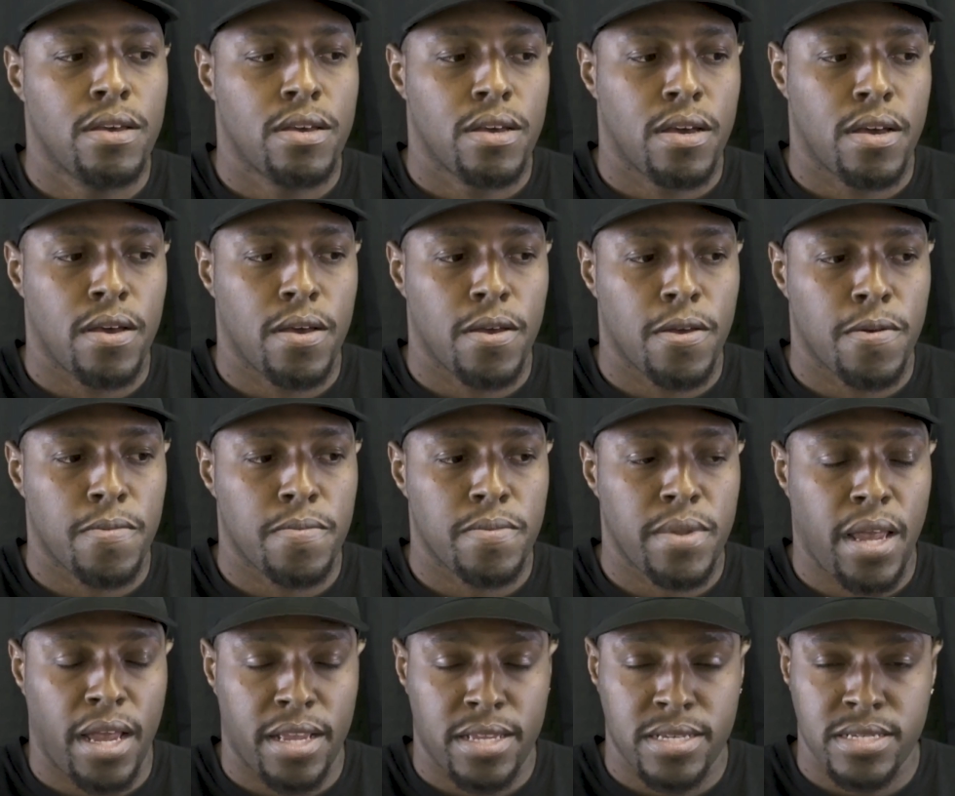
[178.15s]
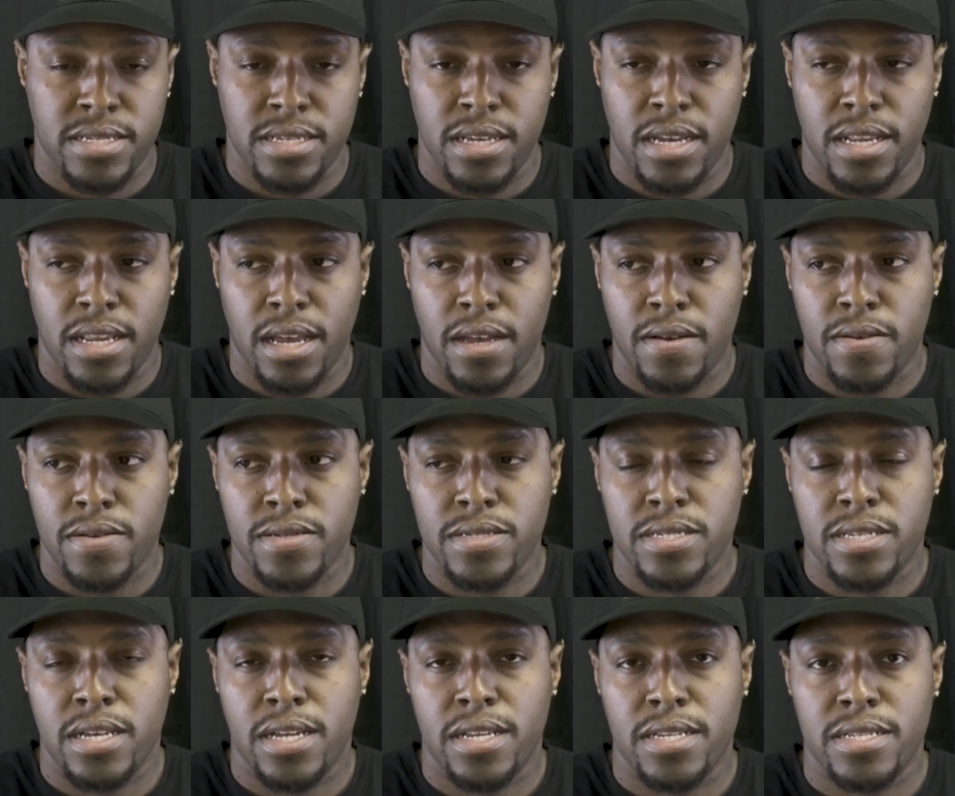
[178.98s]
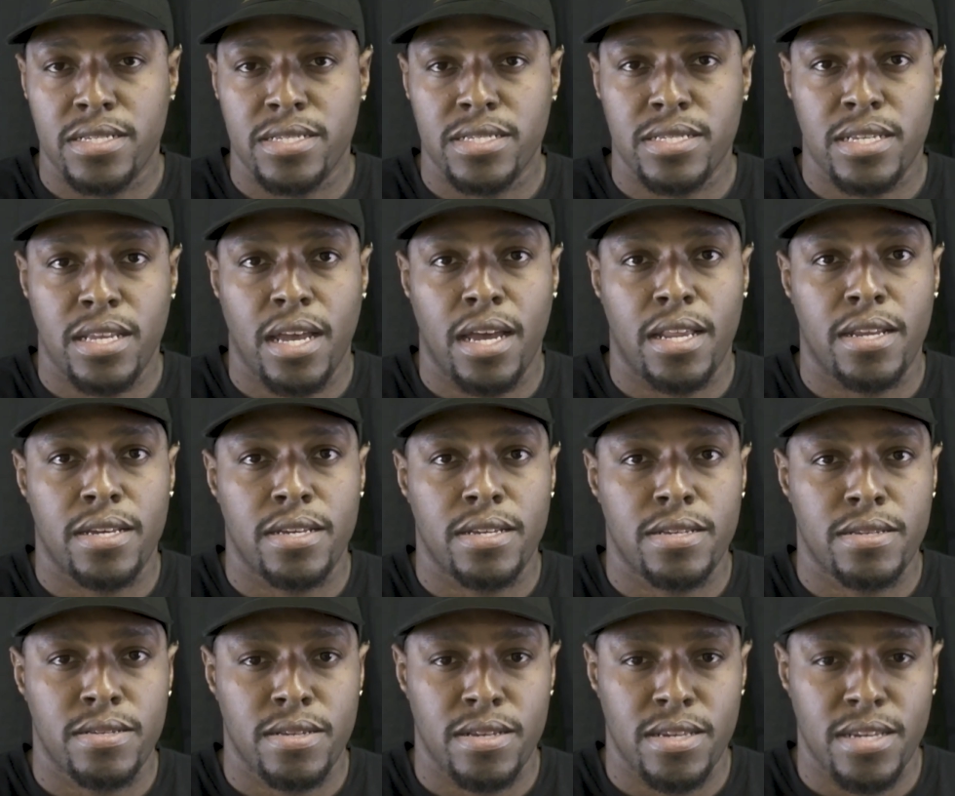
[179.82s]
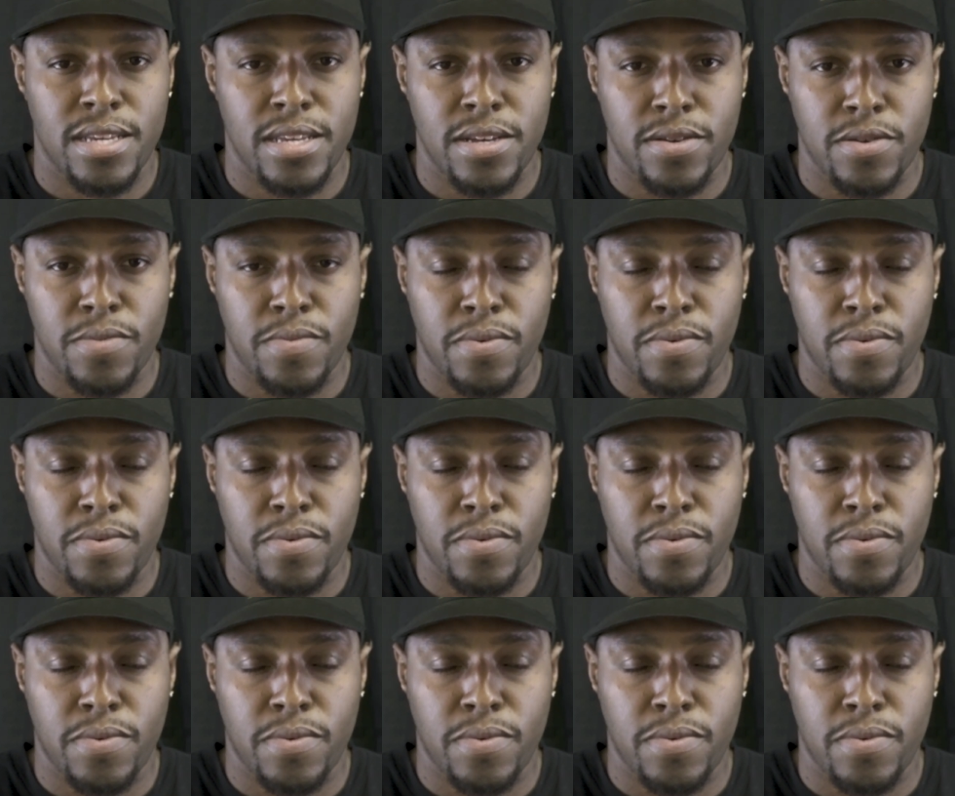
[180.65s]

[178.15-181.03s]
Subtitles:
Not to say that wholesaling is not a legal